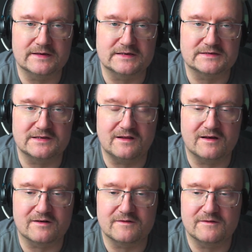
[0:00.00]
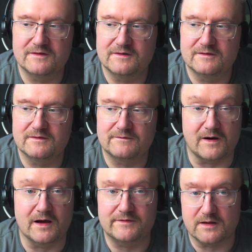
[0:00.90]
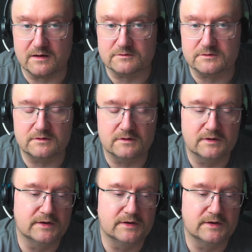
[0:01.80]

SLR 5000